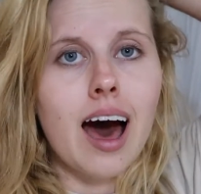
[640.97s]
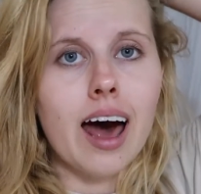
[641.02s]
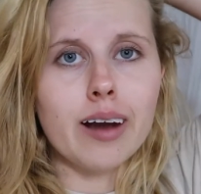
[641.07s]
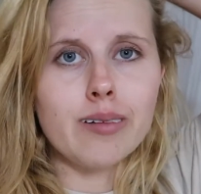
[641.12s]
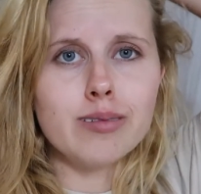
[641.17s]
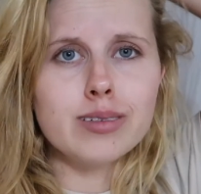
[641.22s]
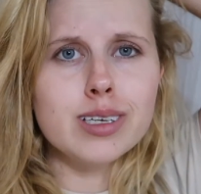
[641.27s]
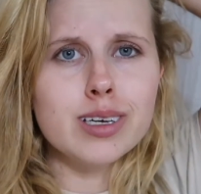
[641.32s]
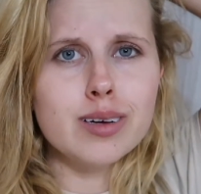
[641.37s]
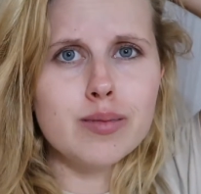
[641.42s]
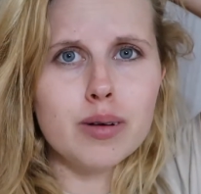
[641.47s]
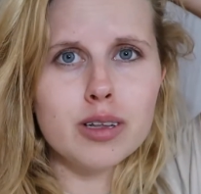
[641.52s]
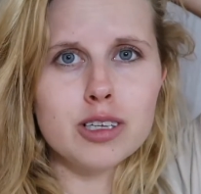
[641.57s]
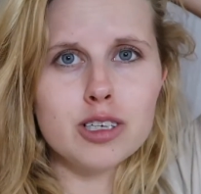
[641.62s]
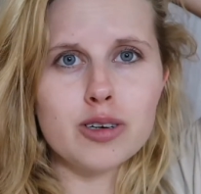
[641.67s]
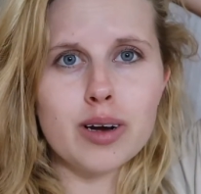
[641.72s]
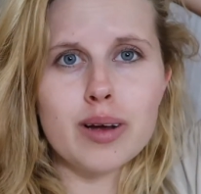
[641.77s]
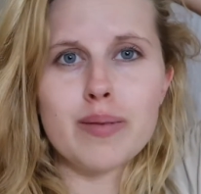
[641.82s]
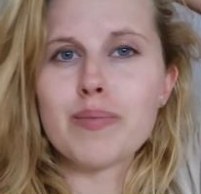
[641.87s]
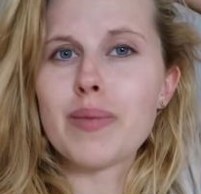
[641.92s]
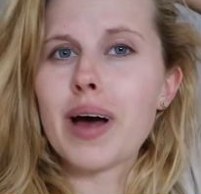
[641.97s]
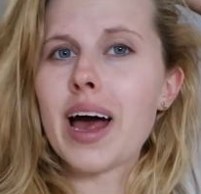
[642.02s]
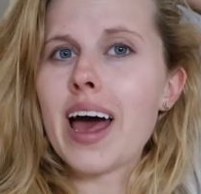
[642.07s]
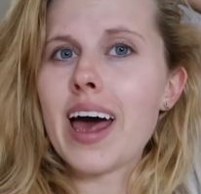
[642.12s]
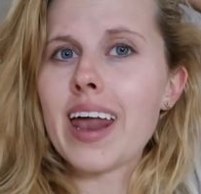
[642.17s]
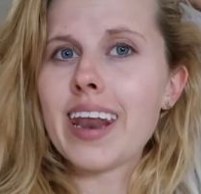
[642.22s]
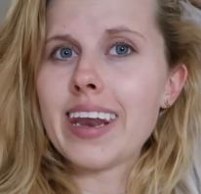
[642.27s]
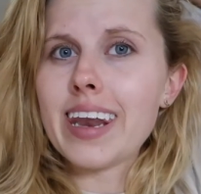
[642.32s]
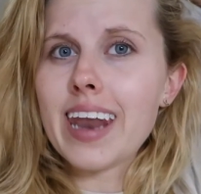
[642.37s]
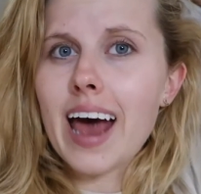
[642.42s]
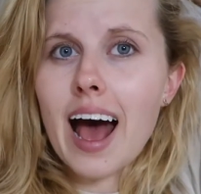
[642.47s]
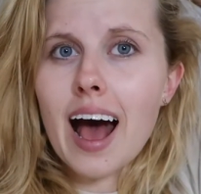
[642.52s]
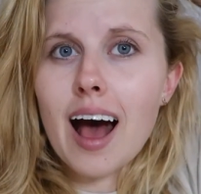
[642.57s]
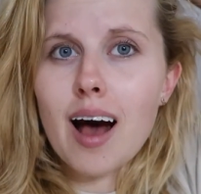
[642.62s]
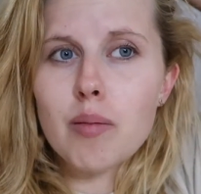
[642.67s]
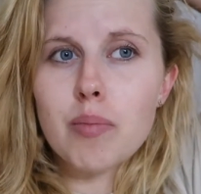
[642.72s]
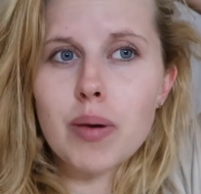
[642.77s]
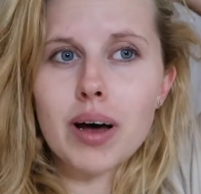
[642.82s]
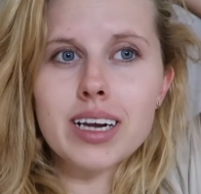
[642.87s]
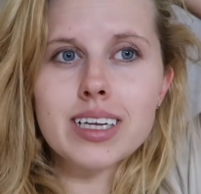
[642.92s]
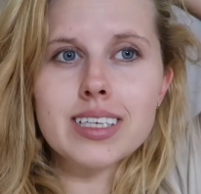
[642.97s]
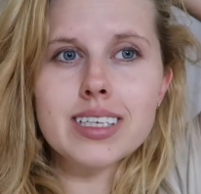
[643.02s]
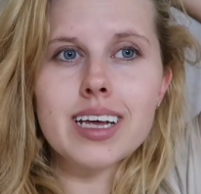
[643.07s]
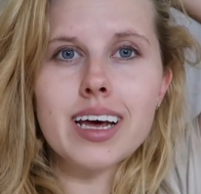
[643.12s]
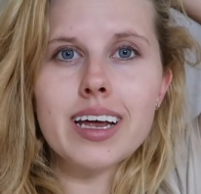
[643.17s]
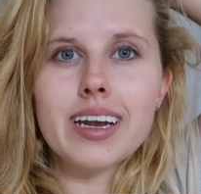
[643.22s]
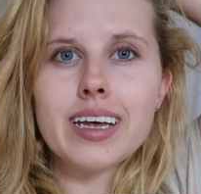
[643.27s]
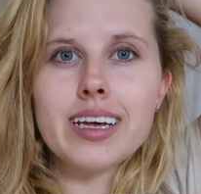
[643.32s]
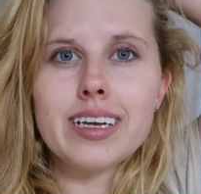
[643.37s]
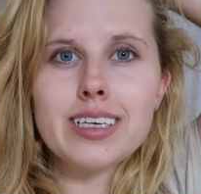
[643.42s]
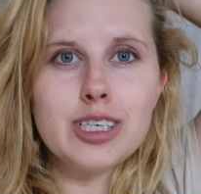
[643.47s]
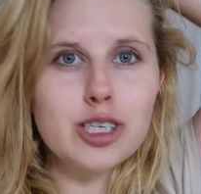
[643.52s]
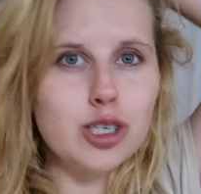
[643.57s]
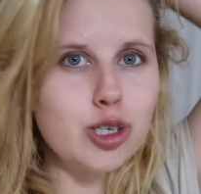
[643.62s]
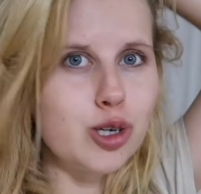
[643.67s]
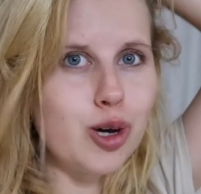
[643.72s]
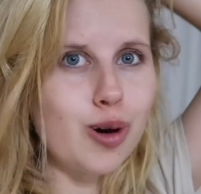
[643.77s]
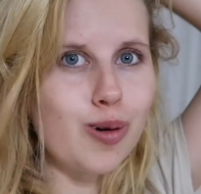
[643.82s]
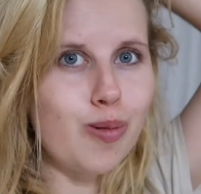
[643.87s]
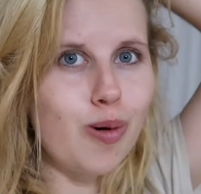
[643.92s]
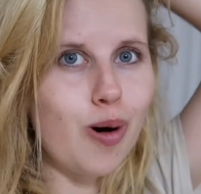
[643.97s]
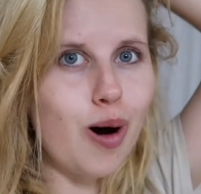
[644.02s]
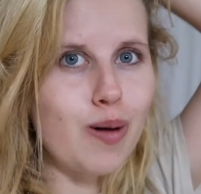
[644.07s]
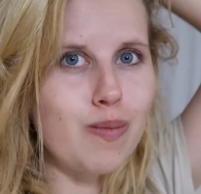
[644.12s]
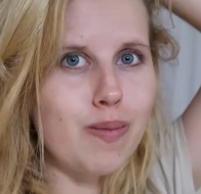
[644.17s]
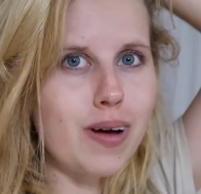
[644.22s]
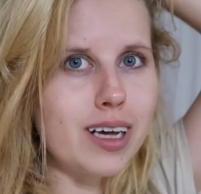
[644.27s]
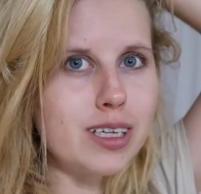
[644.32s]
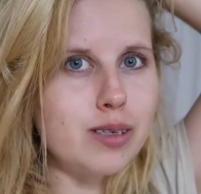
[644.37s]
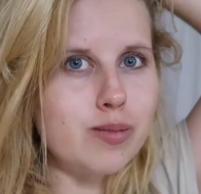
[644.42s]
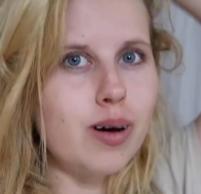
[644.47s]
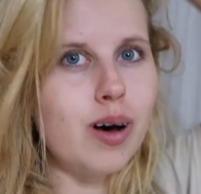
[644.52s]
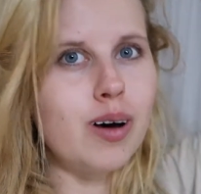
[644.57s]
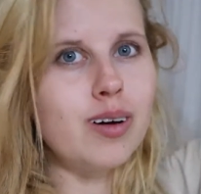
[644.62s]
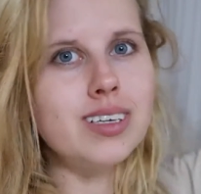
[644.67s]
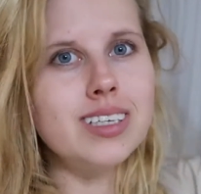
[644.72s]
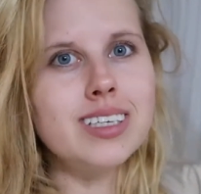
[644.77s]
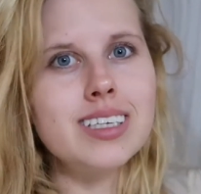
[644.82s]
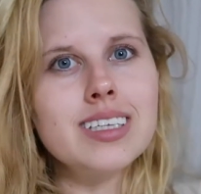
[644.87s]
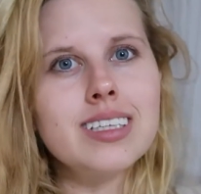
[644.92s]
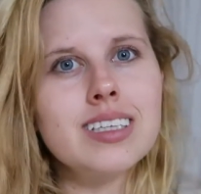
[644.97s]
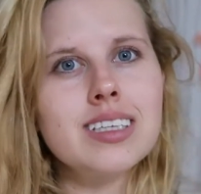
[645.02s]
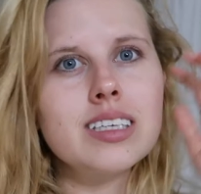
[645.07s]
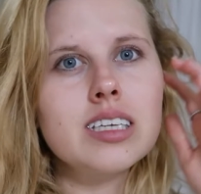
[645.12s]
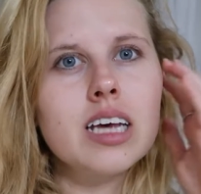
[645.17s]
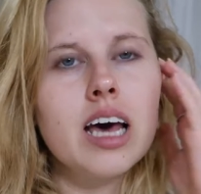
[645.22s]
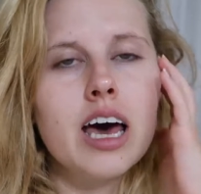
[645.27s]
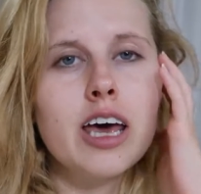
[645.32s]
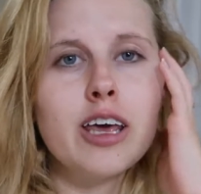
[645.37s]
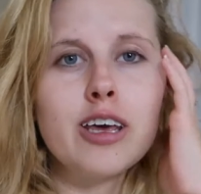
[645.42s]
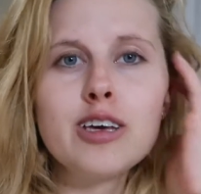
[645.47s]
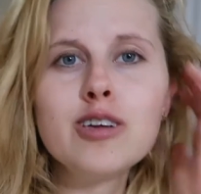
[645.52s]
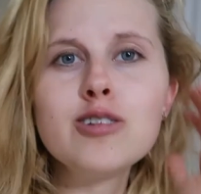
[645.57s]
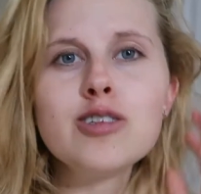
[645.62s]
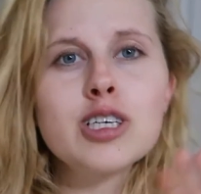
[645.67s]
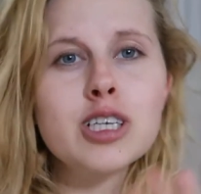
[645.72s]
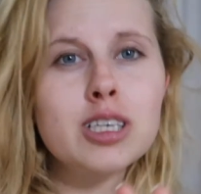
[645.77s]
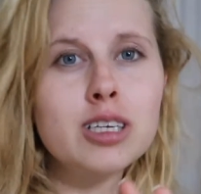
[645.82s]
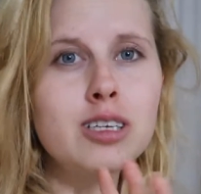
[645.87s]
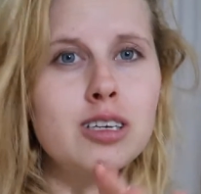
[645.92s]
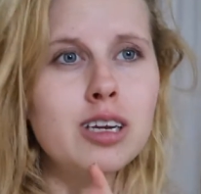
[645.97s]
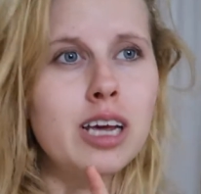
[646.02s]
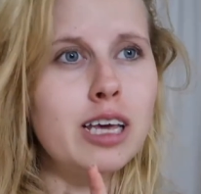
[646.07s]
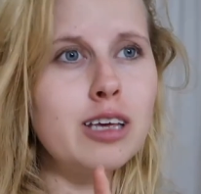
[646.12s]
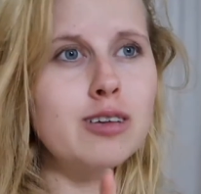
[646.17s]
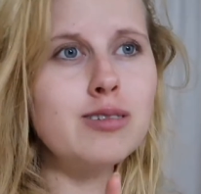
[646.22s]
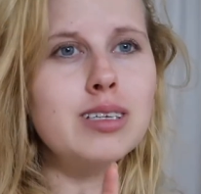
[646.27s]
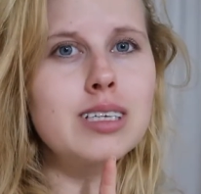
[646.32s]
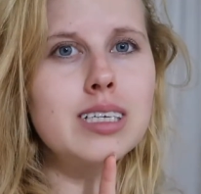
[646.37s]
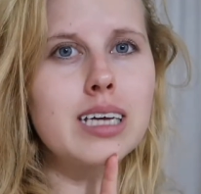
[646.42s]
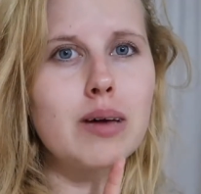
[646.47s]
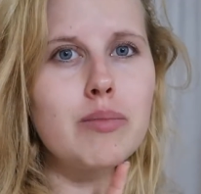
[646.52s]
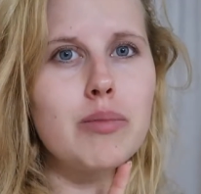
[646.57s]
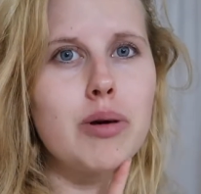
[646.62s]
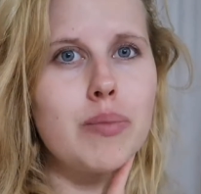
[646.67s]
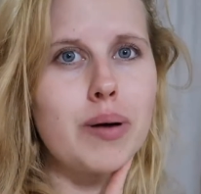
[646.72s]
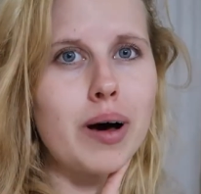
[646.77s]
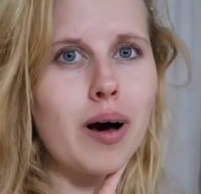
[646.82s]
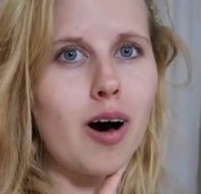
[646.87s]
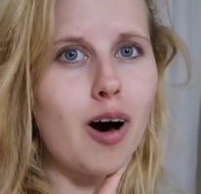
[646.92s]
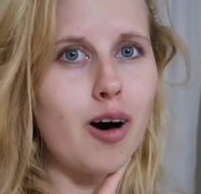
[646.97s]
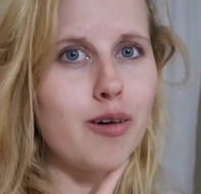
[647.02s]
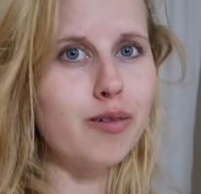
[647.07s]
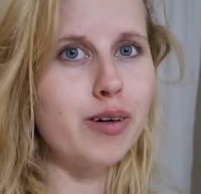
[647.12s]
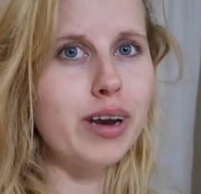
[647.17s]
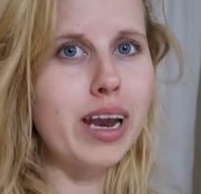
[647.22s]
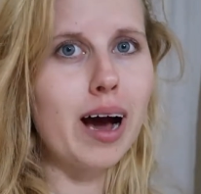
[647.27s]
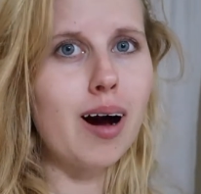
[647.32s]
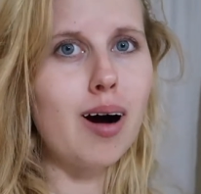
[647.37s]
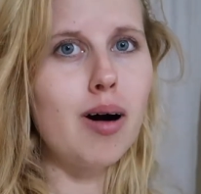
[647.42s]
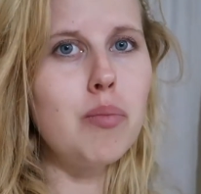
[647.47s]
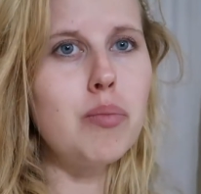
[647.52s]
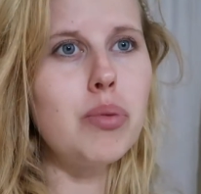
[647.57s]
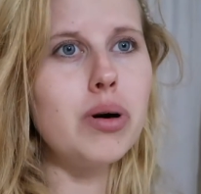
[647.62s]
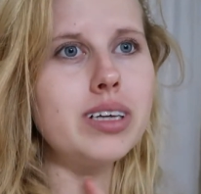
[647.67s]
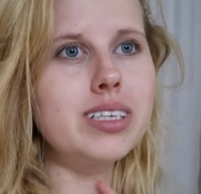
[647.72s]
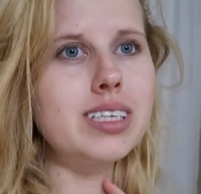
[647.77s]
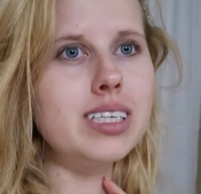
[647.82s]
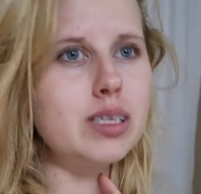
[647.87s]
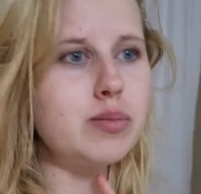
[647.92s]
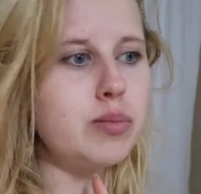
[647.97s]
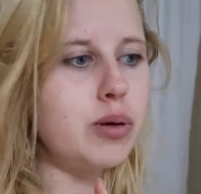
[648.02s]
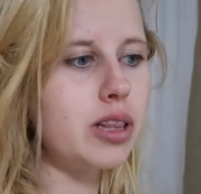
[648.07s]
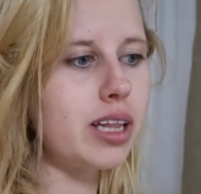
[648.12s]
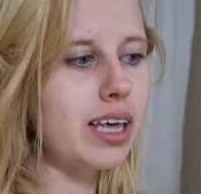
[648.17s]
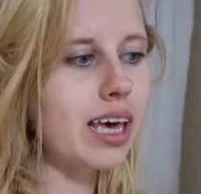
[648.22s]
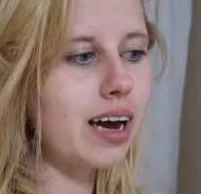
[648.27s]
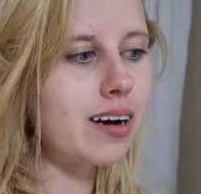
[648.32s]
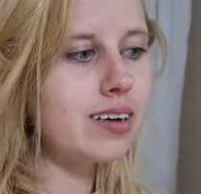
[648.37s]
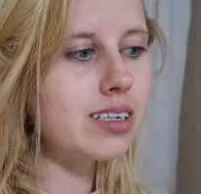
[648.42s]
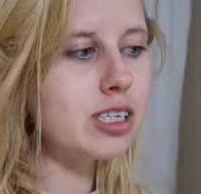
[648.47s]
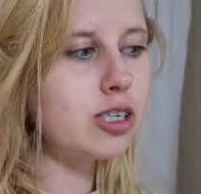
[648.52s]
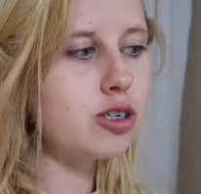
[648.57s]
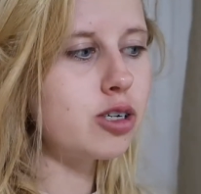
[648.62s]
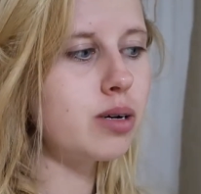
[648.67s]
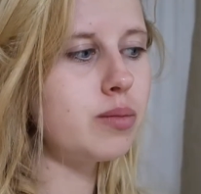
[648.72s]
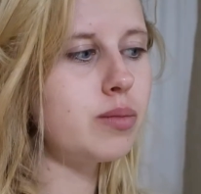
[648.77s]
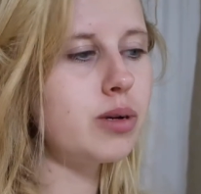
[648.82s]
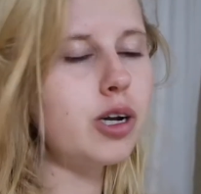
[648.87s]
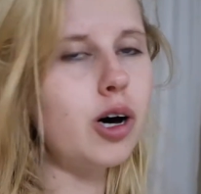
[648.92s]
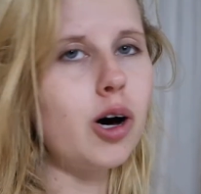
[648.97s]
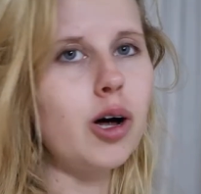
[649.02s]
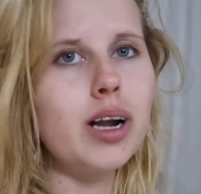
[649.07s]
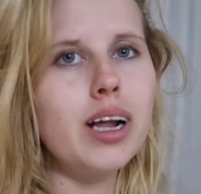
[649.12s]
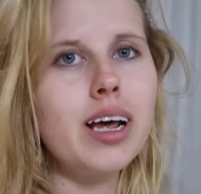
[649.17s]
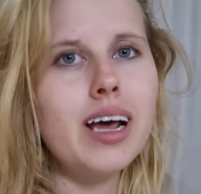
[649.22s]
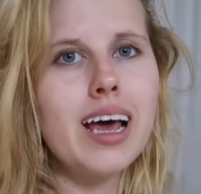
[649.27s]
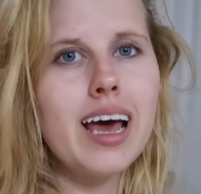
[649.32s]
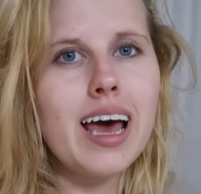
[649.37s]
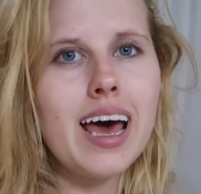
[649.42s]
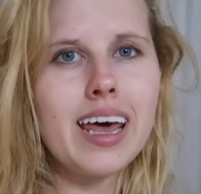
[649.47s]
And I wasn't going to bother straightening my hair now, but I decided, you know what, I might as well, because since you it used to take me about half an hour, but since putting the keratin treatment on,